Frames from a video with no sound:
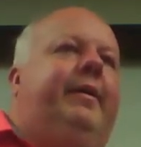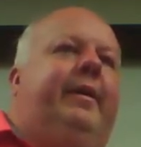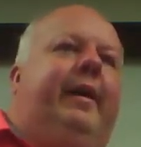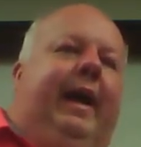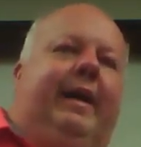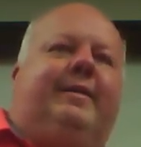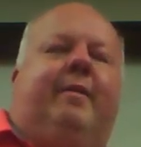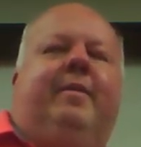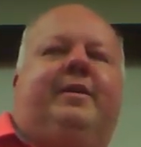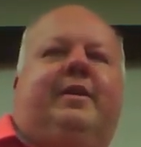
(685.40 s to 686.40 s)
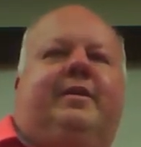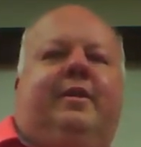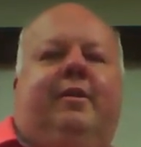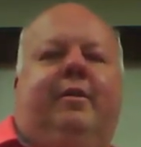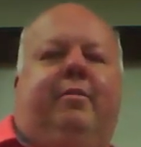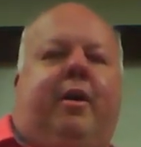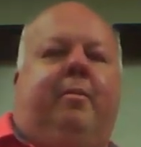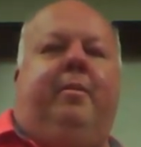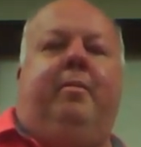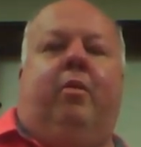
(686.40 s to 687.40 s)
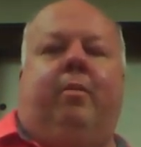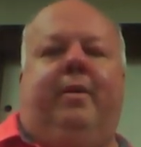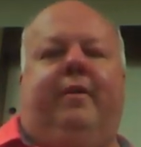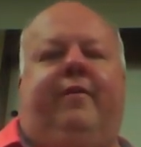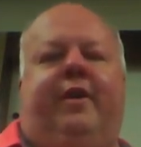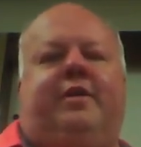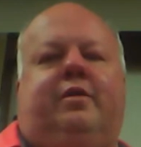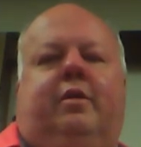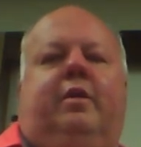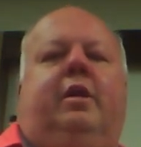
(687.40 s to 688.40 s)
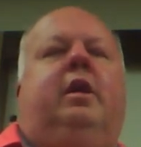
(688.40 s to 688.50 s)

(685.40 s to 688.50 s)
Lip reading: As I mentioned too, it'd probably be more beneficial